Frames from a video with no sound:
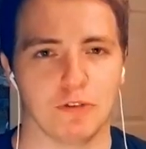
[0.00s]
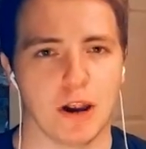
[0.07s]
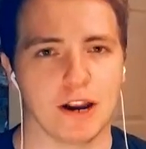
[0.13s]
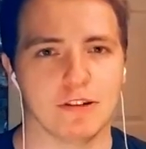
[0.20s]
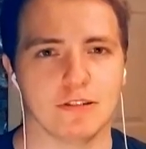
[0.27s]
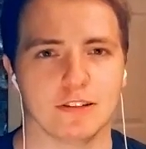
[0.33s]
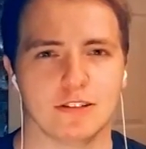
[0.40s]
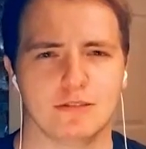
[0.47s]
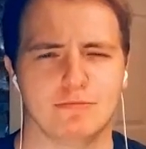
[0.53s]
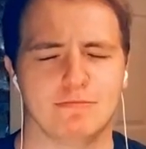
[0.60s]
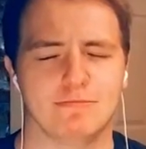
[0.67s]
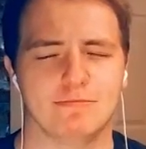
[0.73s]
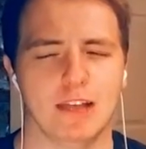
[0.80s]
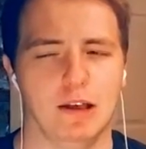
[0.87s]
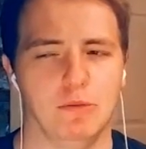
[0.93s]
fragrance
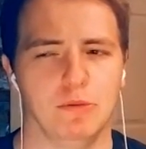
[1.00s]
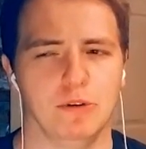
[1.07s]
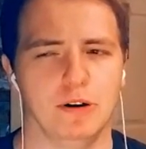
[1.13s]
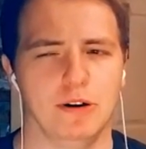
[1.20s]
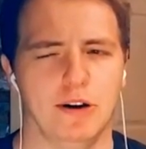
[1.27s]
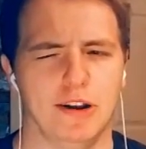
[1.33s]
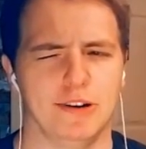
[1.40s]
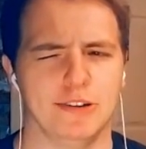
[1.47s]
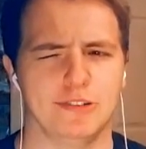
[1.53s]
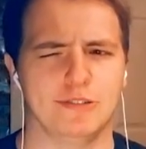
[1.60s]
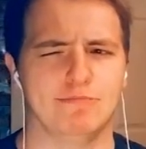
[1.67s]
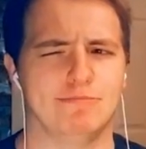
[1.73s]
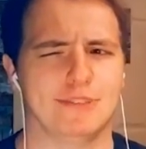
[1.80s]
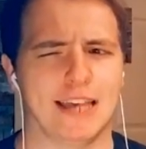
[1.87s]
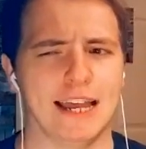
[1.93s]
and
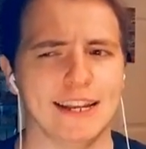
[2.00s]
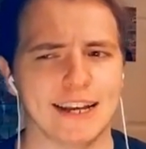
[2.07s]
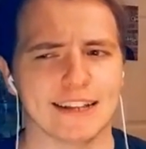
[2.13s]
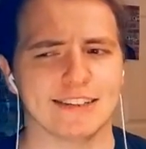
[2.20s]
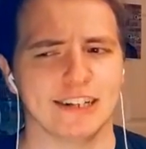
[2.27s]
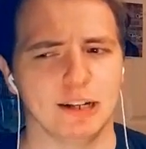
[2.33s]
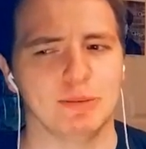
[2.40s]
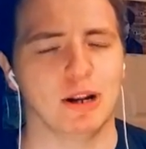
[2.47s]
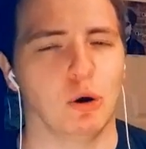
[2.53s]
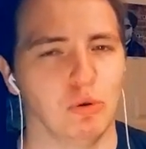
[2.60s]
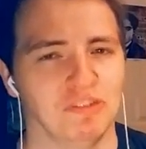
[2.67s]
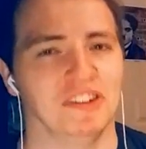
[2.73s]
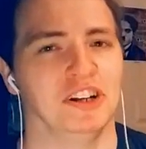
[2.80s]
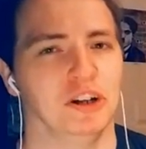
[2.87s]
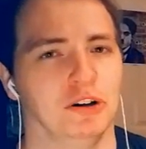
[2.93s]
kind of gets a little bit
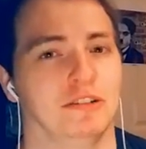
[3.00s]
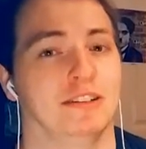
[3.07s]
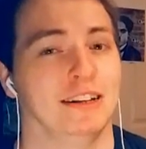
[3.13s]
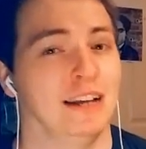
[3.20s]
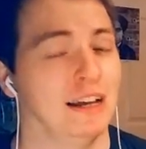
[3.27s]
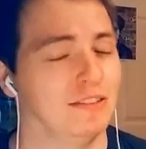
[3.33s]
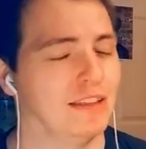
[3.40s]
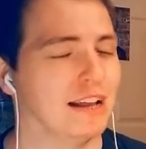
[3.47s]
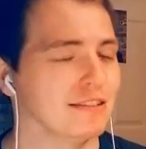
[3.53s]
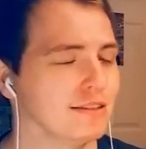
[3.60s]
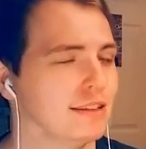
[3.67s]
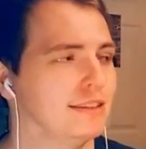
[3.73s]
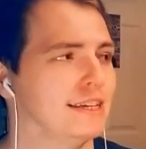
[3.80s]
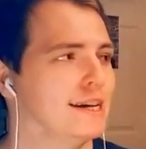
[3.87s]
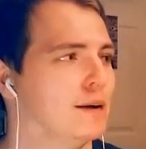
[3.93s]
overlooked. And that,
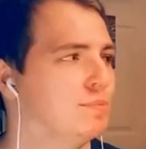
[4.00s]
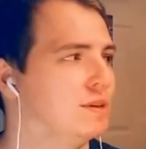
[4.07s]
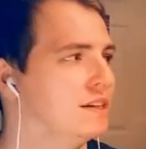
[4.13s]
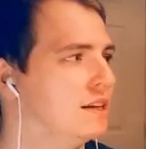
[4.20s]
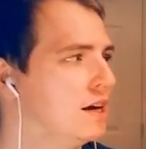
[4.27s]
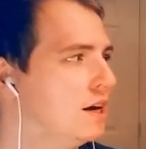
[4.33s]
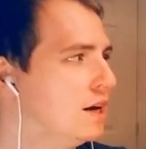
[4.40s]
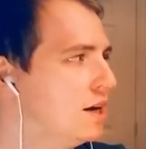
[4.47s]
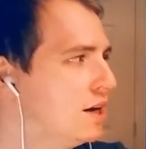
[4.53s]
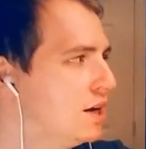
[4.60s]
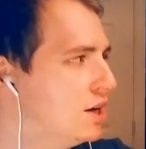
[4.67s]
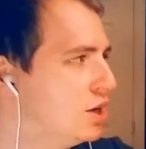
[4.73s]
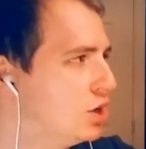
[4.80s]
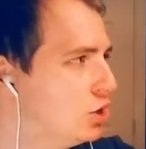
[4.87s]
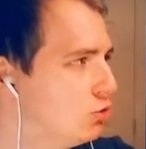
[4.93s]
that's the thing I've been
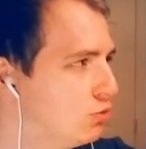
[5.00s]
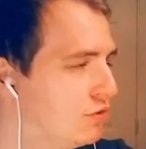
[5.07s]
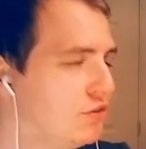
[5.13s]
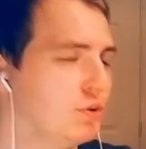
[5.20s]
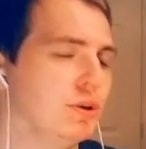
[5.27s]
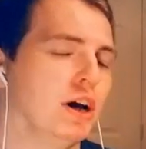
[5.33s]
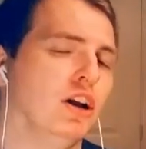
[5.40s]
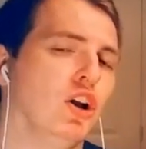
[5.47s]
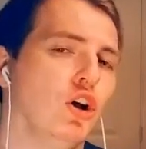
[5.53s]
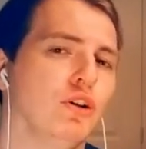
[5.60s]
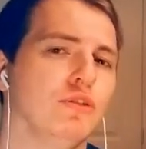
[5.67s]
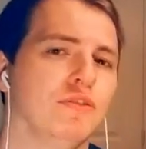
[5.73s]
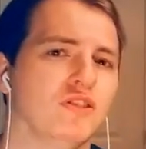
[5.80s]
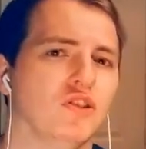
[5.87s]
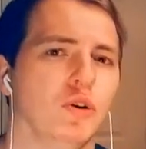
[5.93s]
reviewing a
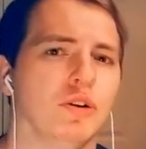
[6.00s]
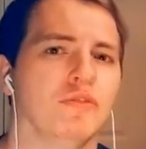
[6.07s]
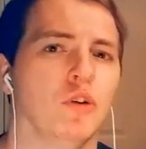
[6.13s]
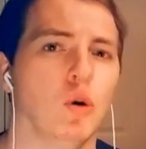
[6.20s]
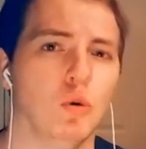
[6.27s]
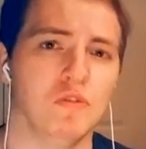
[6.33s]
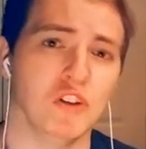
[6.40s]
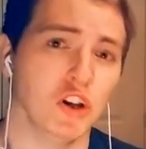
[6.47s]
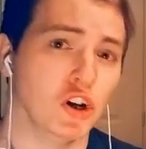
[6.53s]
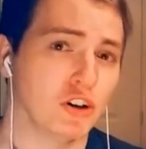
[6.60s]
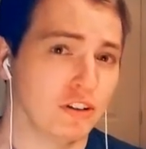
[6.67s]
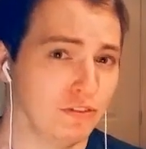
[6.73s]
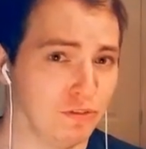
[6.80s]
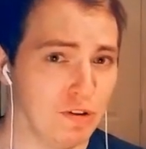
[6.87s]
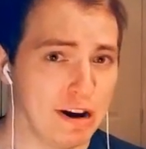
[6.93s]
lot of sort of
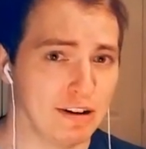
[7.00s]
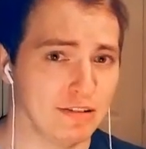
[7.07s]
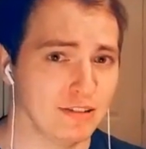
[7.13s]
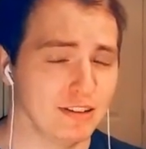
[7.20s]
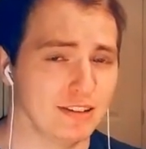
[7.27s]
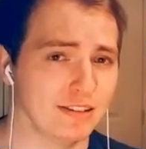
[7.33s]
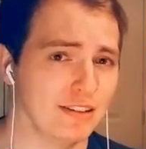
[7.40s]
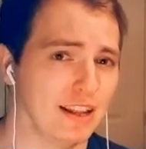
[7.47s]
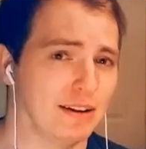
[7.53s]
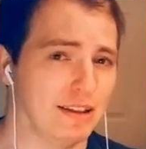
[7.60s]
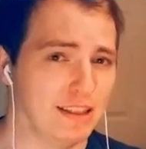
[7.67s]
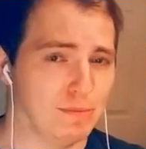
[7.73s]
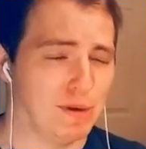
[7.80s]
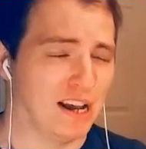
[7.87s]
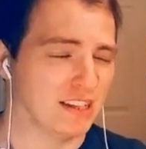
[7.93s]
overlooked fragrances in the
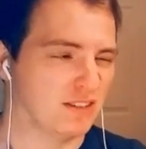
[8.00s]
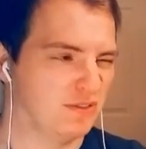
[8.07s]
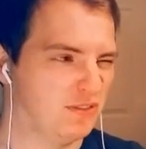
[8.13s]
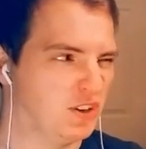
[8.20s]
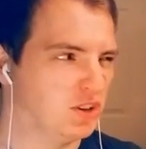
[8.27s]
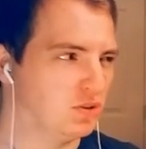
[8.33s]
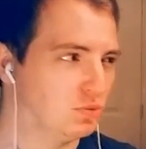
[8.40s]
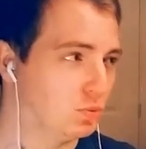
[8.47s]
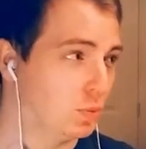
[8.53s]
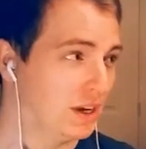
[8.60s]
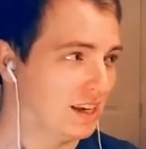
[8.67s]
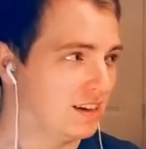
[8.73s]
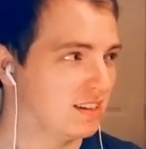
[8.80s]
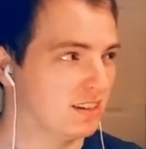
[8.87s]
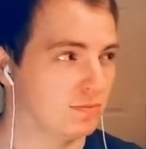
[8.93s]
in the past few
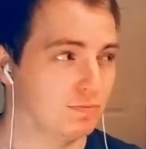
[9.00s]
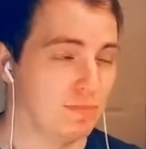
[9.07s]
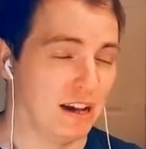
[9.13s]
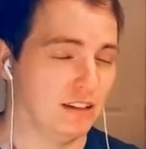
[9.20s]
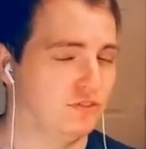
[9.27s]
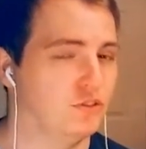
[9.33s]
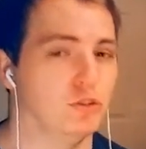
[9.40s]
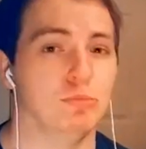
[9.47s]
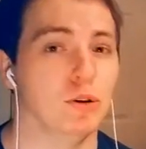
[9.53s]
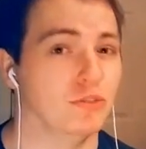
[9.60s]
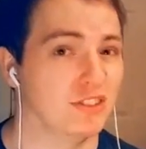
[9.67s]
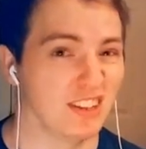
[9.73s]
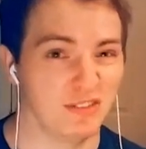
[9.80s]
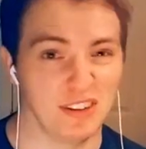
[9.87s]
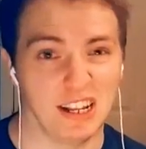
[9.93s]
weeks, past few
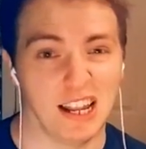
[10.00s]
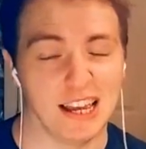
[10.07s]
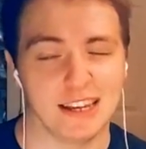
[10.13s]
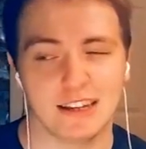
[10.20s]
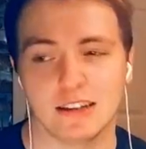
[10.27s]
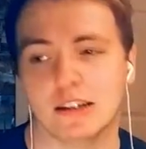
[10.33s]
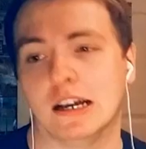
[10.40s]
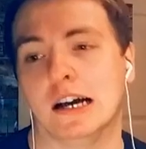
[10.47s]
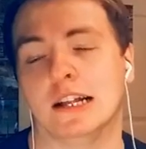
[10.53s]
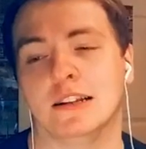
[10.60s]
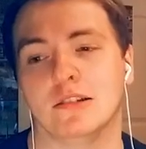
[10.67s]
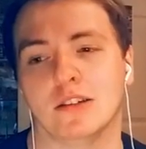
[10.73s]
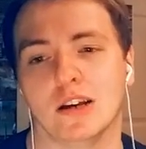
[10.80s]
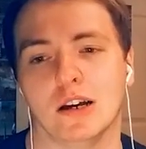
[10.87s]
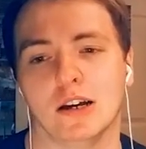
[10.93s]
months, if you like,
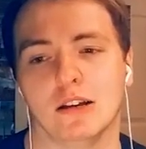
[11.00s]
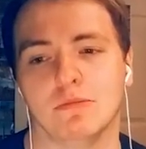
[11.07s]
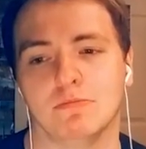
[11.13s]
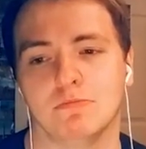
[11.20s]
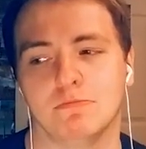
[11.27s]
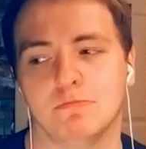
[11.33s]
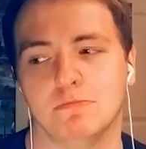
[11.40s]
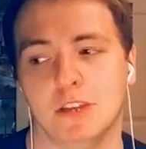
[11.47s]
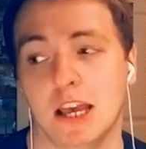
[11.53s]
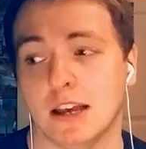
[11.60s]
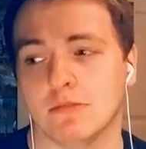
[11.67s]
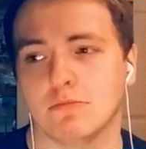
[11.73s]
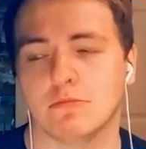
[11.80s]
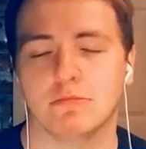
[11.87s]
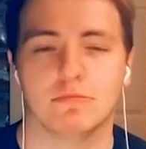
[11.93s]
and uh,
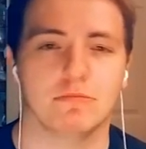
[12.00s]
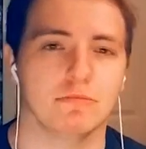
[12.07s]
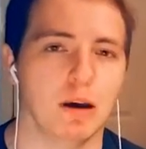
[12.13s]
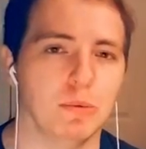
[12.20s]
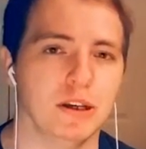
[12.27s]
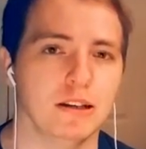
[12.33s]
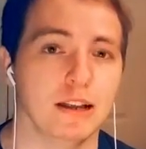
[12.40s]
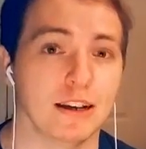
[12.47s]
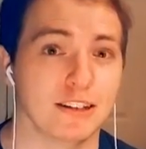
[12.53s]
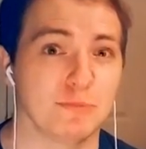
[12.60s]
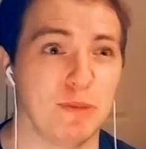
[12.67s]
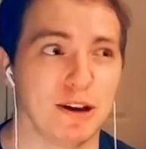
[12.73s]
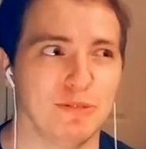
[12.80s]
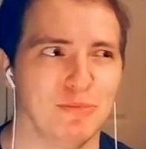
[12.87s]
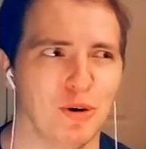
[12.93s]
yeah, I mean,
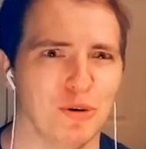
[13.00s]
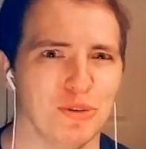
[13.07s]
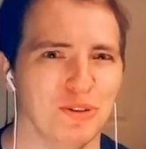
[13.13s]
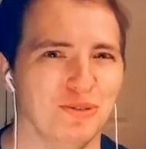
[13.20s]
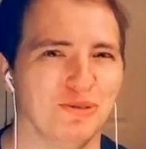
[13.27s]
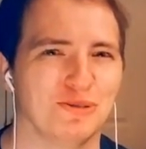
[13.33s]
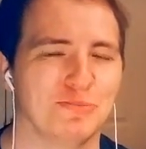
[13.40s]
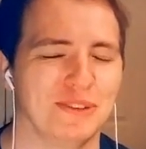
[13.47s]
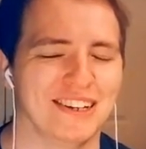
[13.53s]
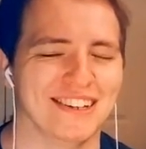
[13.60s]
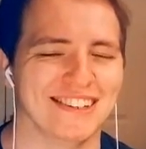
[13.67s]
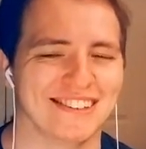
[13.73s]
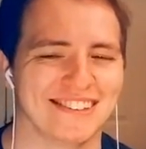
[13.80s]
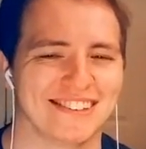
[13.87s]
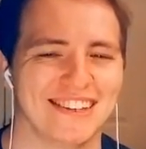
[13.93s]
expect more of those
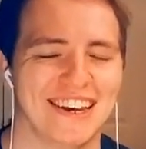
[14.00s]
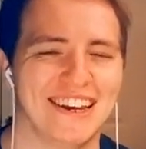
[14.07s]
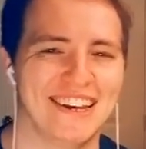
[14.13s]
because